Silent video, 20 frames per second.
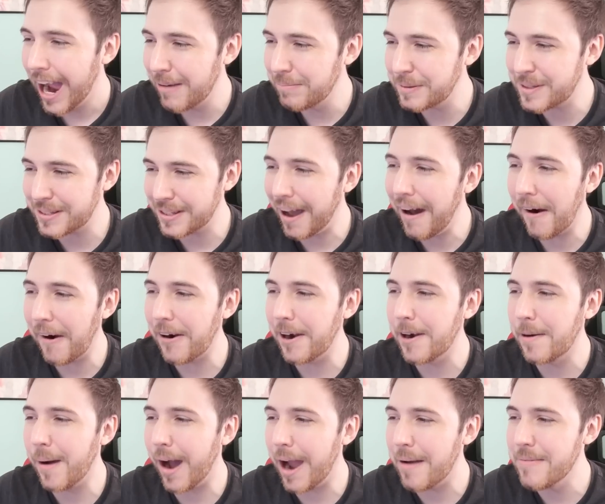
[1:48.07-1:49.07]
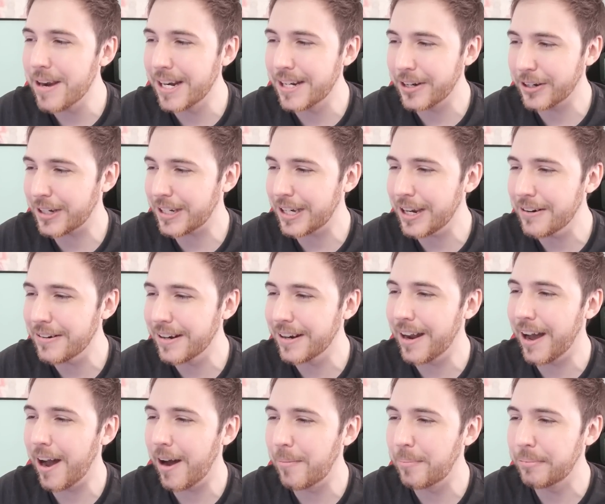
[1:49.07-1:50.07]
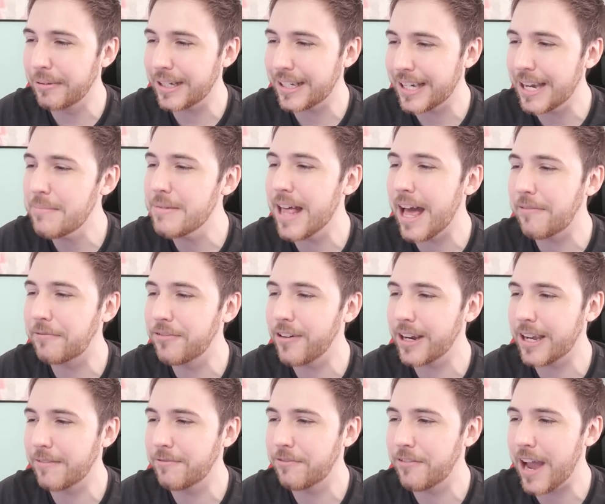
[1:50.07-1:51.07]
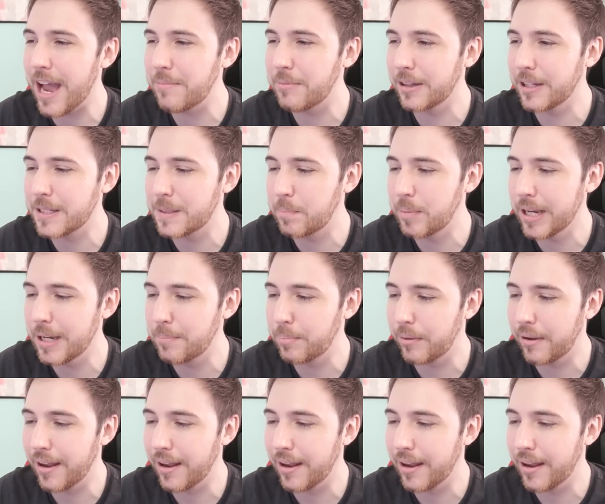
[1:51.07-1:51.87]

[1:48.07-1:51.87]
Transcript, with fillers: I'm sorry, I mean, you're cute and all, but give me that fucking fabulous pink